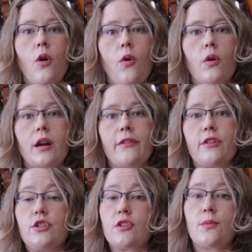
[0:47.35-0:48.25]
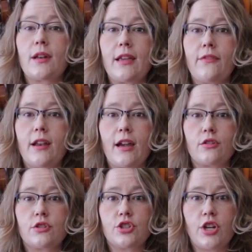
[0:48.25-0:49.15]
or if you just want to give it an
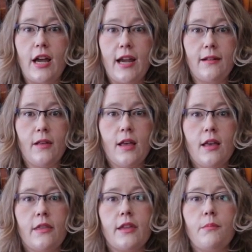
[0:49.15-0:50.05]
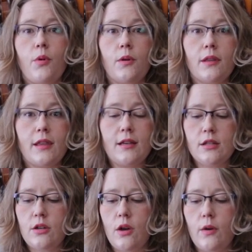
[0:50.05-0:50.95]
extra shine. The important thing
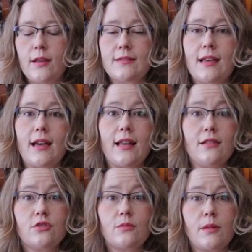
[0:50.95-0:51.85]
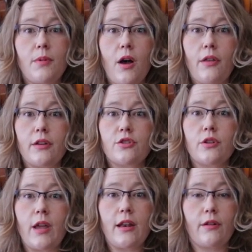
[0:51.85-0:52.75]
to know is that instrument
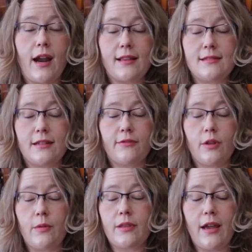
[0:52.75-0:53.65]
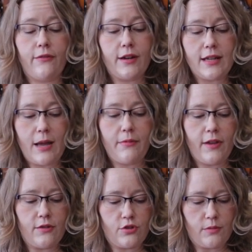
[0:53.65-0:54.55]
polish interacts differently with every type
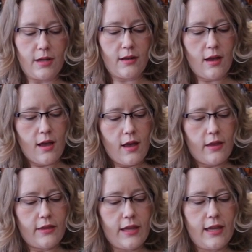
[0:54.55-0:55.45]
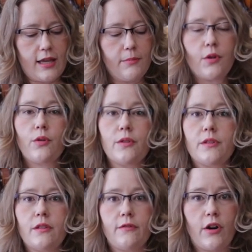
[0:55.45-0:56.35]
of instrument. The
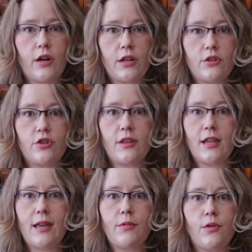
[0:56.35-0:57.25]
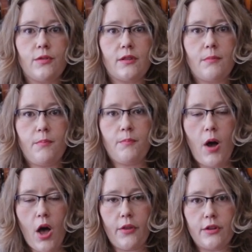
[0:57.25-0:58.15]
chemicals in the varnish and the chemicals in the
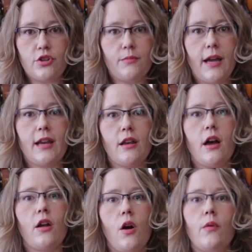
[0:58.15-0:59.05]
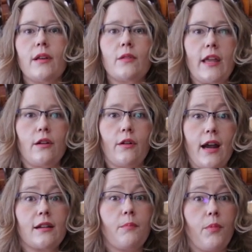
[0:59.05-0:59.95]
polish might not always
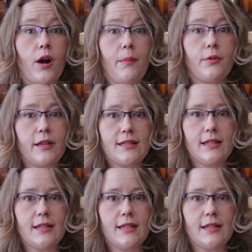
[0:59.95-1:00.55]
interact properly